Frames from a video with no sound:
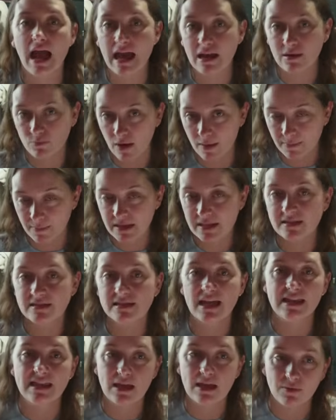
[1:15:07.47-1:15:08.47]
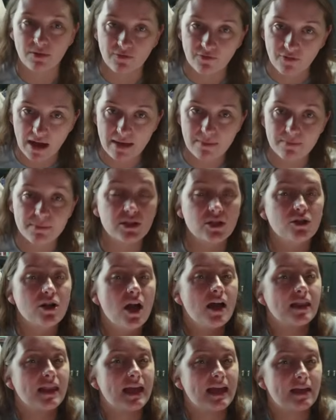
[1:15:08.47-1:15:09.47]
and weapons and they would fight, but they're
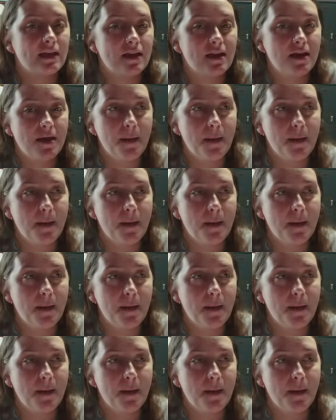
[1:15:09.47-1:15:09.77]
not like